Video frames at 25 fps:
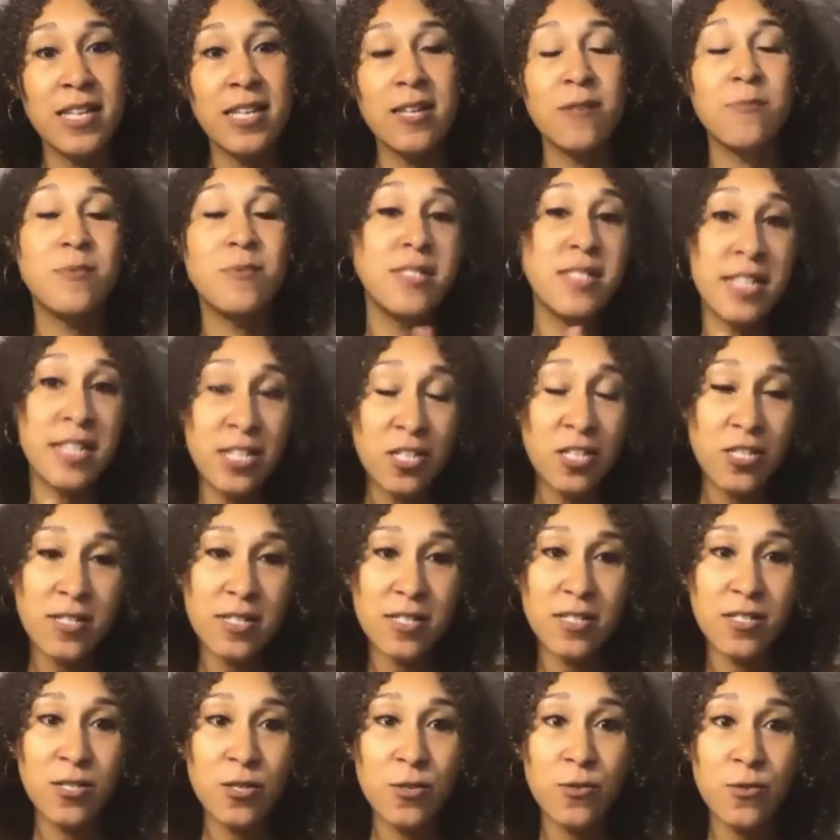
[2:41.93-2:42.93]
And he was
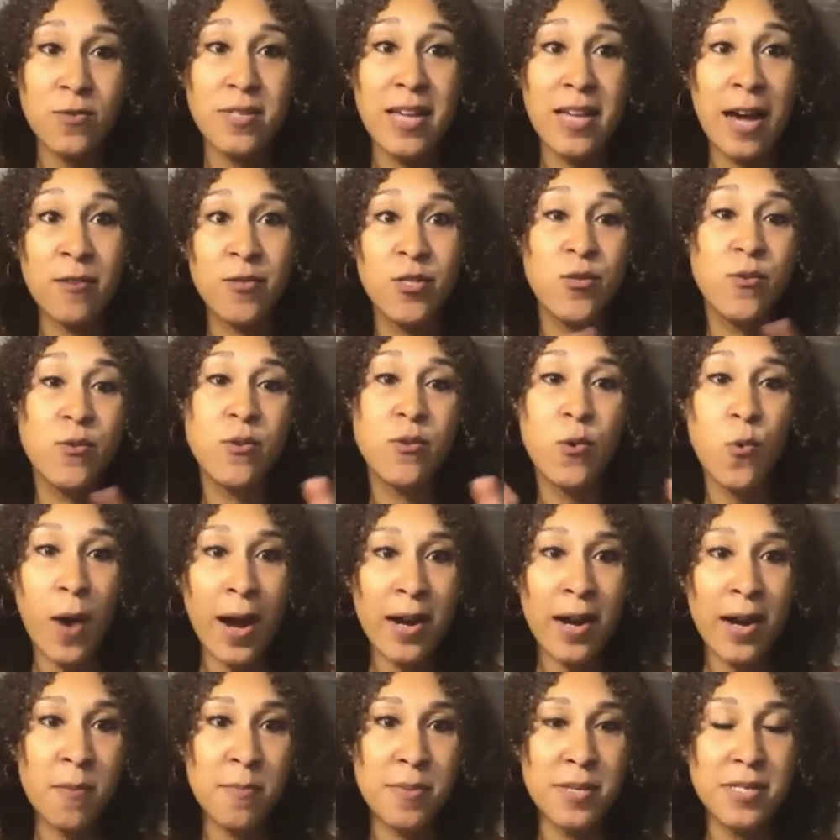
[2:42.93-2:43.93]
teaching his students how to
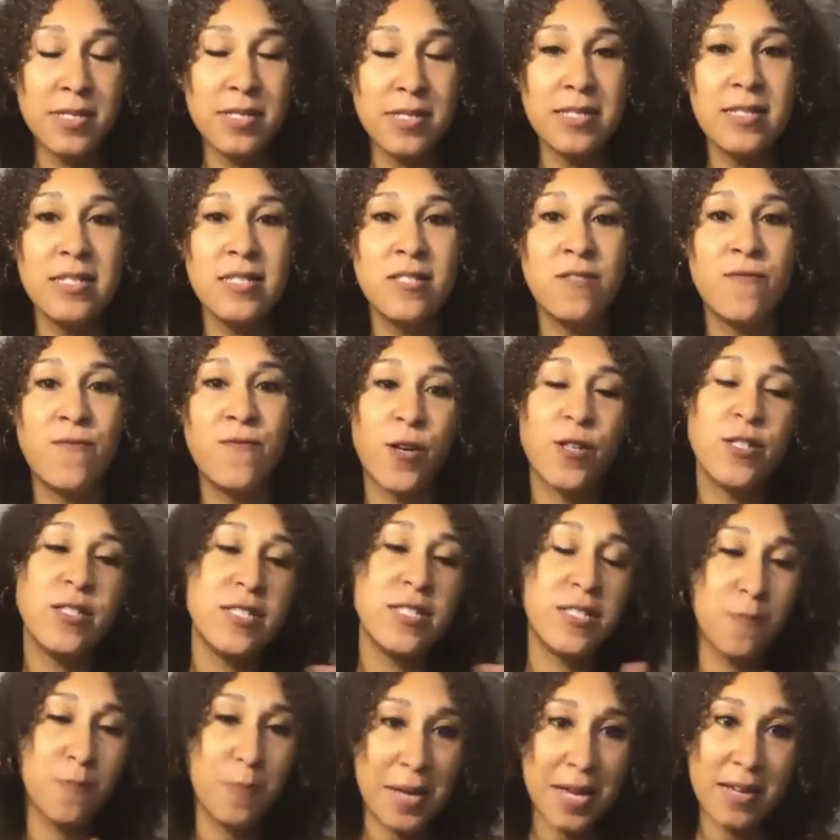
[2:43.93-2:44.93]
acquire businesses
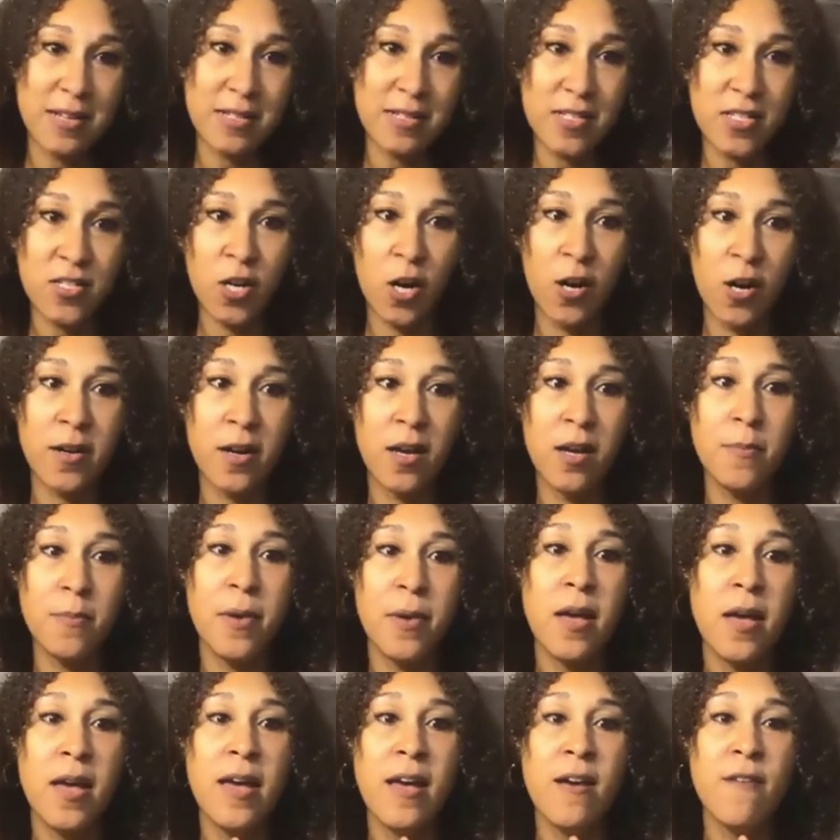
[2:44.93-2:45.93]
versus being a
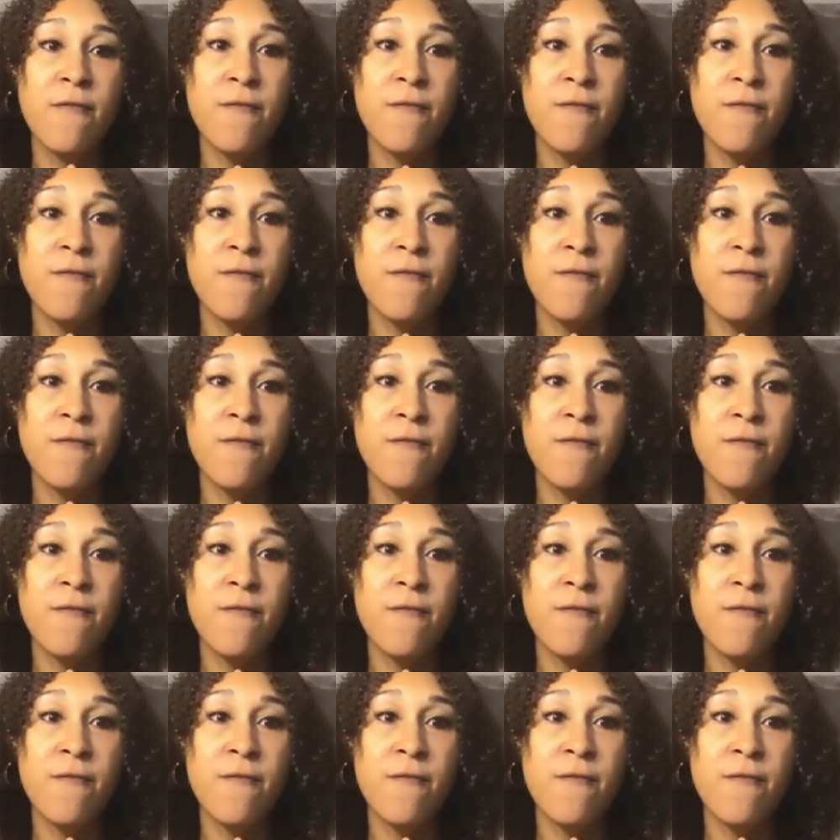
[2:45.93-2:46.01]
startup